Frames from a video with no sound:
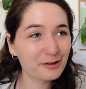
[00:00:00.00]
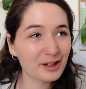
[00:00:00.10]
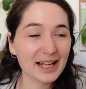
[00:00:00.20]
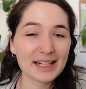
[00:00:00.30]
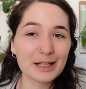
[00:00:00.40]

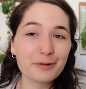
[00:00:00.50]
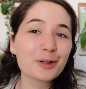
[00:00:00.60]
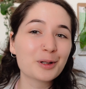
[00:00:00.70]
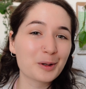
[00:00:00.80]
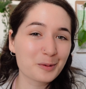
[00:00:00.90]
And if you
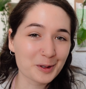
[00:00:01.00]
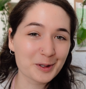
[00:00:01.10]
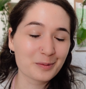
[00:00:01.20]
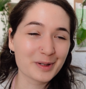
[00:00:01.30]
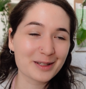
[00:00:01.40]
don't want
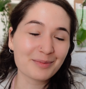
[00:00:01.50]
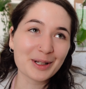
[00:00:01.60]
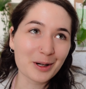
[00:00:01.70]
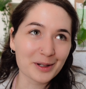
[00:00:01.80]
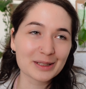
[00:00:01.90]
to miss me
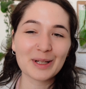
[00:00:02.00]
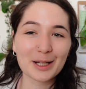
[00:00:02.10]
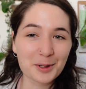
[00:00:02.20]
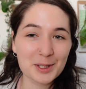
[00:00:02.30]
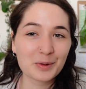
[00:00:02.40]
going to
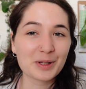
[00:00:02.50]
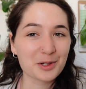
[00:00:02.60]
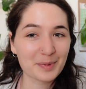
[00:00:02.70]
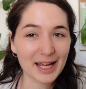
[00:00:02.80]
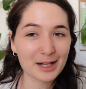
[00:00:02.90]
language school in
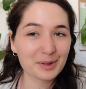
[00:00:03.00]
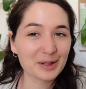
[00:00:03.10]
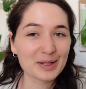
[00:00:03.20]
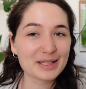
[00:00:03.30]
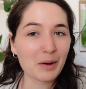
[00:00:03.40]
Japan,
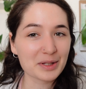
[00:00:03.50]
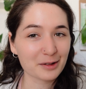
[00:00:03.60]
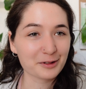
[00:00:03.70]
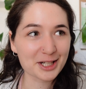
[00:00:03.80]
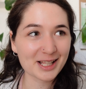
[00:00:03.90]
because now it's
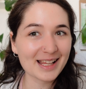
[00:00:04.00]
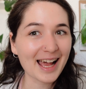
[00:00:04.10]
official,